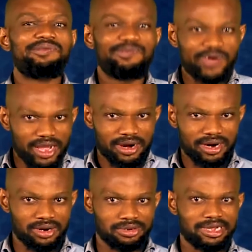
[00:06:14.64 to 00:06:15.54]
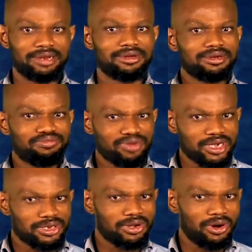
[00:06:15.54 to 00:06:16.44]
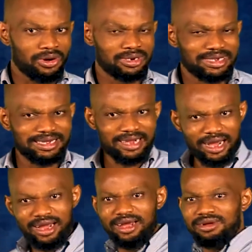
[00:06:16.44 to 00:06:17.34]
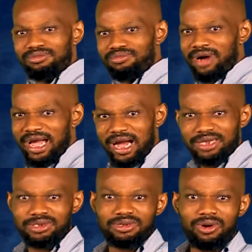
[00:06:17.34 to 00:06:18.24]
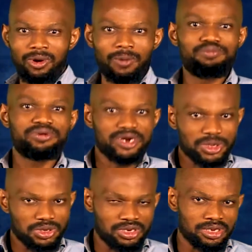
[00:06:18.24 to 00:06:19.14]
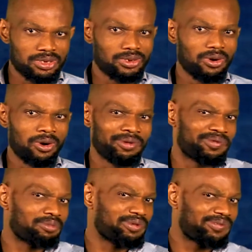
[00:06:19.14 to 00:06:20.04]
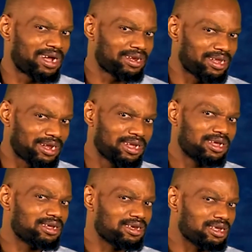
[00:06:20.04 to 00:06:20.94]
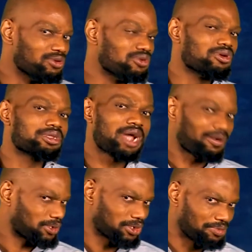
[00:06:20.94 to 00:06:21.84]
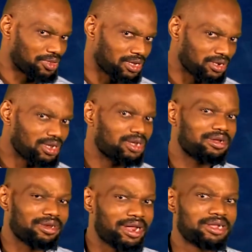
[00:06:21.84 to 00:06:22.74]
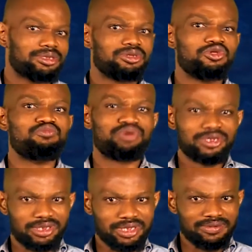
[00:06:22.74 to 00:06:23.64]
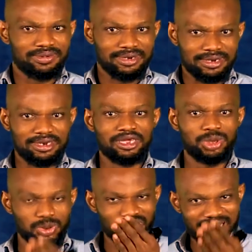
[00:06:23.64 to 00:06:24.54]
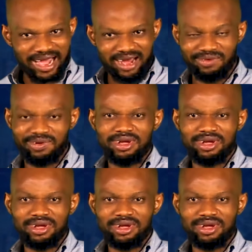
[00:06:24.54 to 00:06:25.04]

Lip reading: fair grounds and not based on either bias or prejudice or from the fact that they do not have something that you perceive they should have.